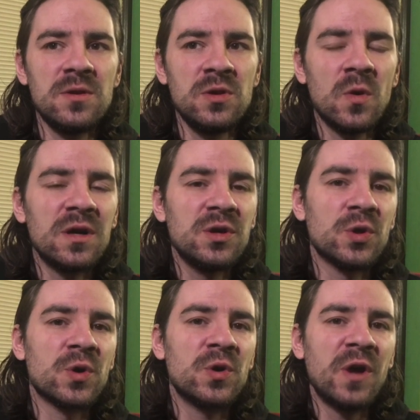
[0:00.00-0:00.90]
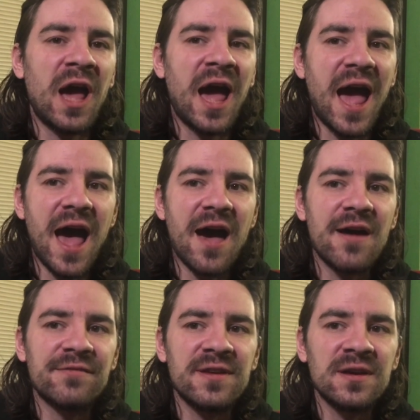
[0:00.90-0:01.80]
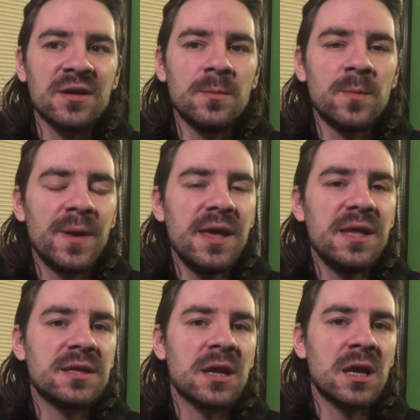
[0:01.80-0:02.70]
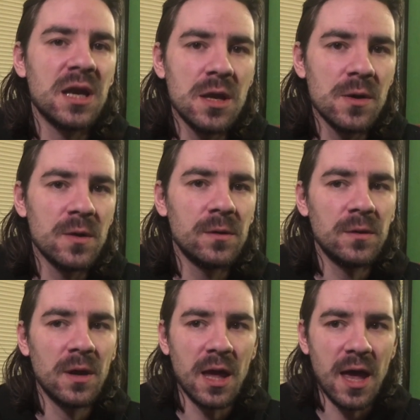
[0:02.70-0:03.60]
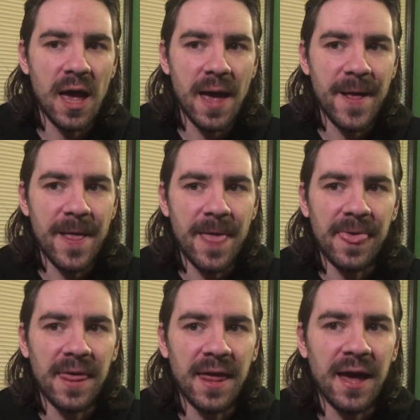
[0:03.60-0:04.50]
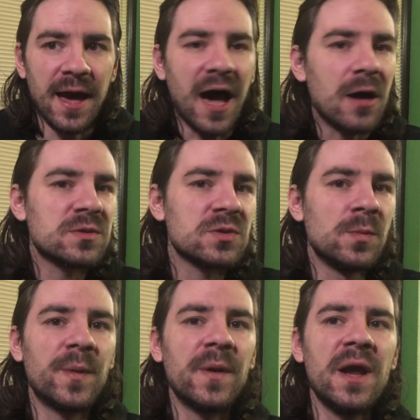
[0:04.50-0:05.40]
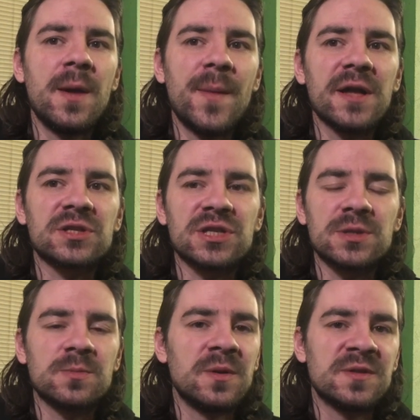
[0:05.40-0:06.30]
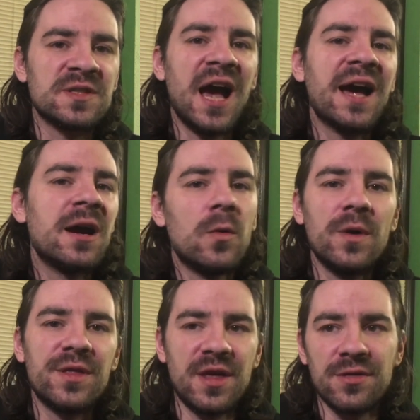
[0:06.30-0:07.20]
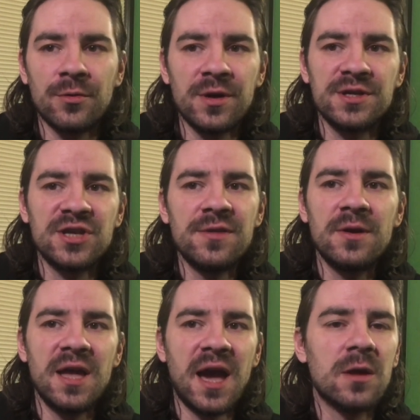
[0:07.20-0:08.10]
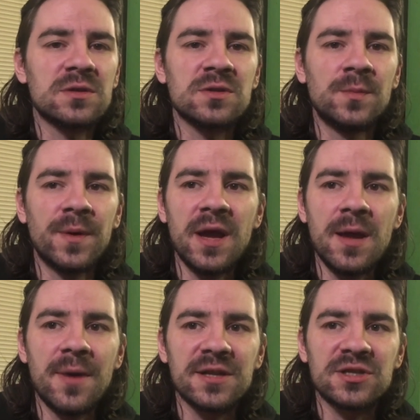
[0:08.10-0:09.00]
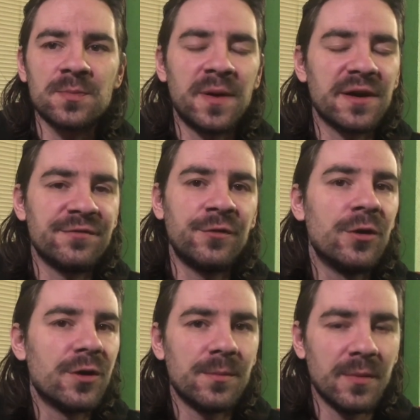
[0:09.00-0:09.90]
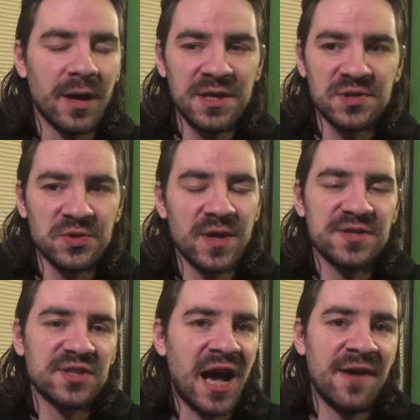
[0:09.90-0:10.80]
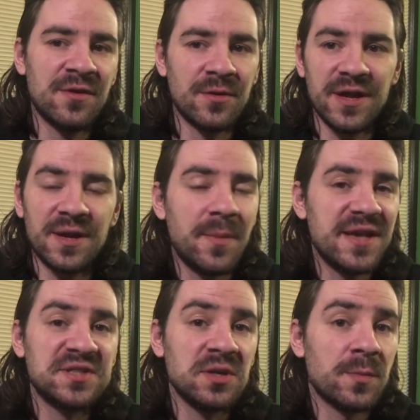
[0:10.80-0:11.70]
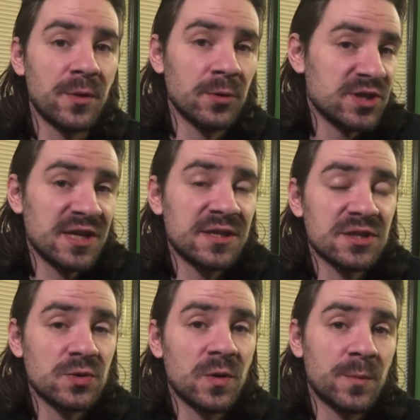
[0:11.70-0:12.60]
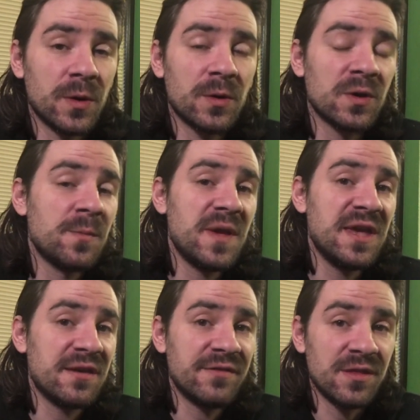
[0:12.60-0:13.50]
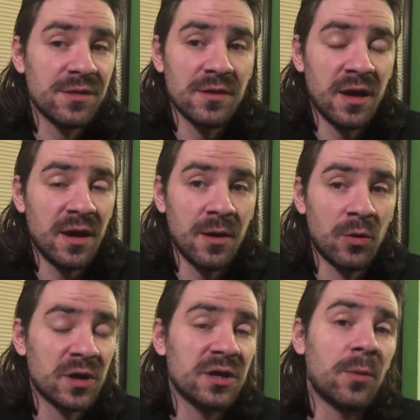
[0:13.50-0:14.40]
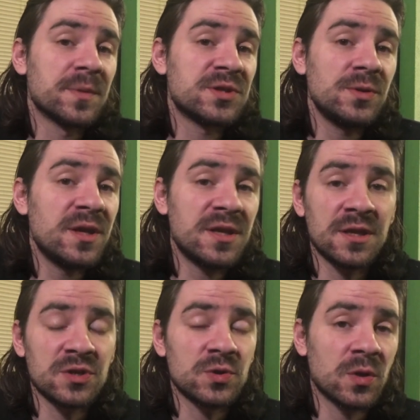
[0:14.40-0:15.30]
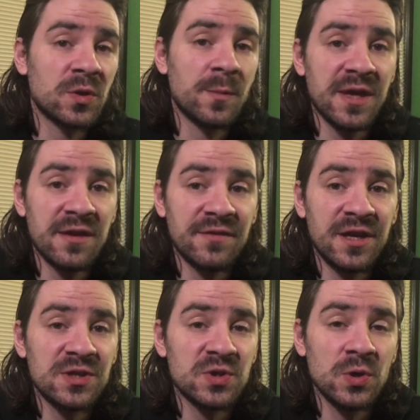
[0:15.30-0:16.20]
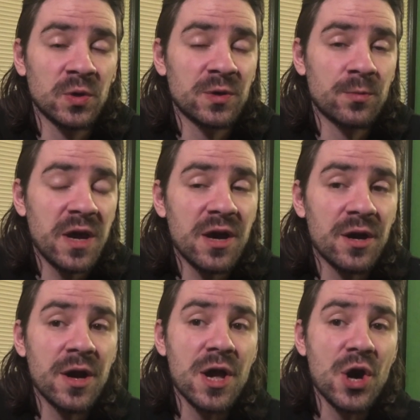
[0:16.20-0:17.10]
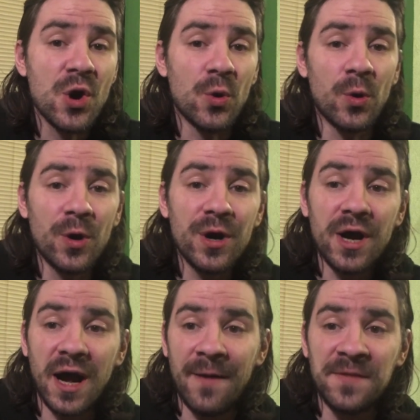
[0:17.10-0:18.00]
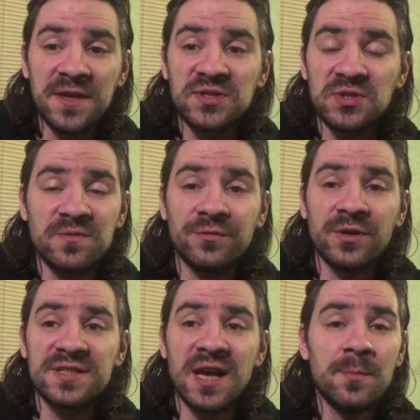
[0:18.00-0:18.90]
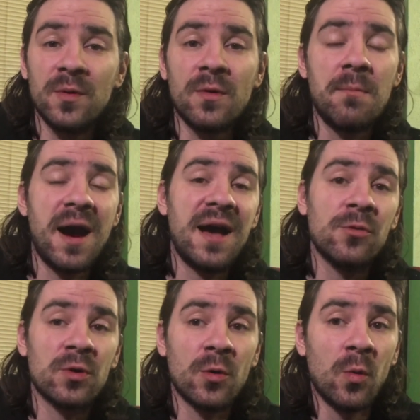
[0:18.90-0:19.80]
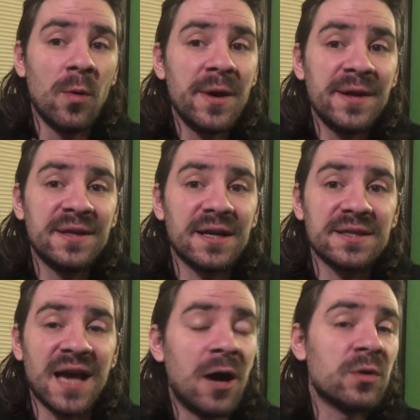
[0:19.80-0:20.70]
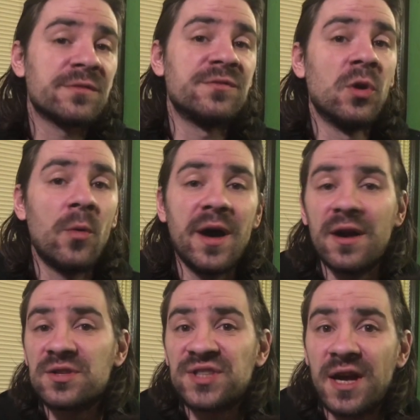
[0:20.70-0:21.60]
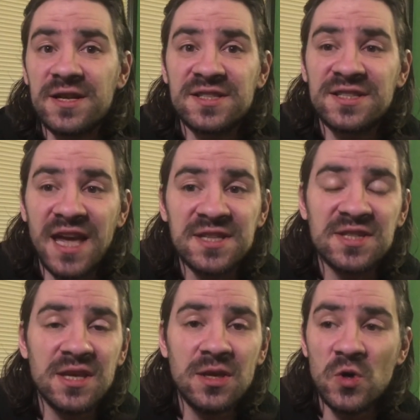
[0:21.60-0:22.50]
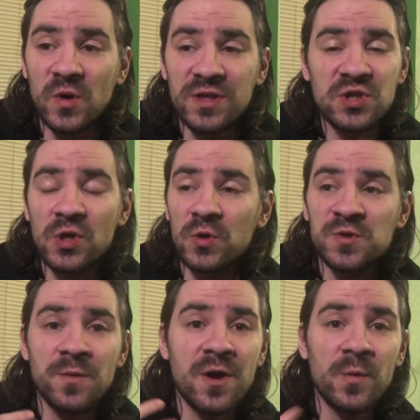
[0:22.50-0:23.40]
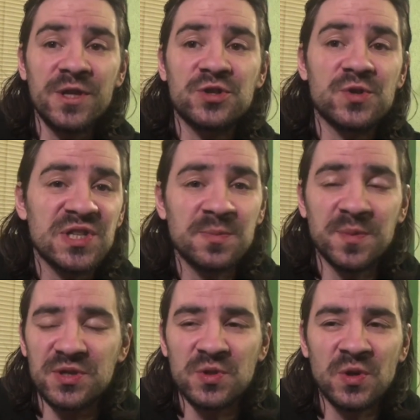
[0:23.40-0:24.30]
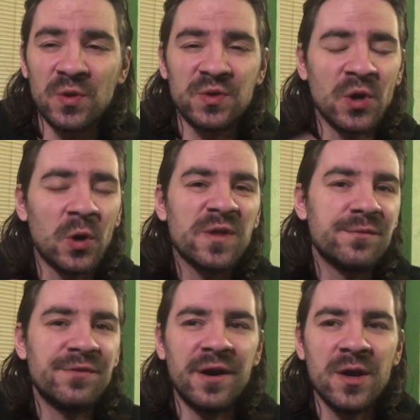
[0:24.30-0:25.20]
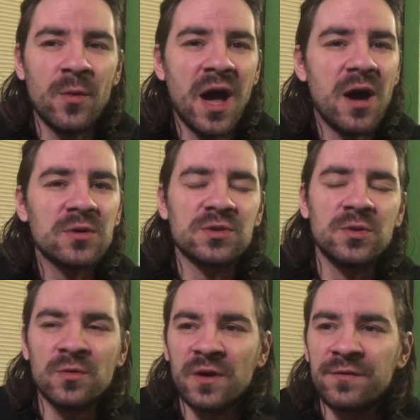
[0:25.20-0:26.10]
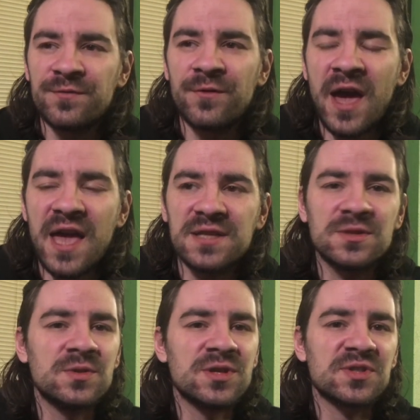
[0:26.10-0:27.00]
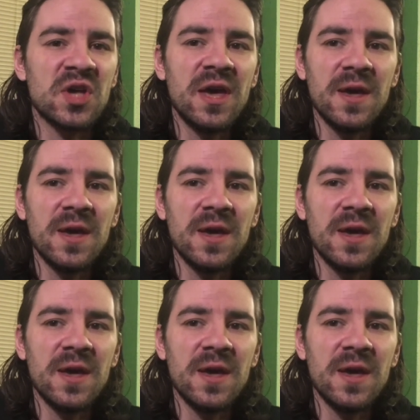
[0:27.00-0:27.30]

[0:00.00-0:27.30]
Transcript: you are not gonna have a complete clue how to pretty much tackle with it or in generally how to pretty much perform into this either an amazing project that you're going to be given uh, or an opportunity that you're going to be given into your career or uh, this for example a man or a woman that's out of nowhere starts texting you and shows real interest but you don't know them very well so you're afraid to just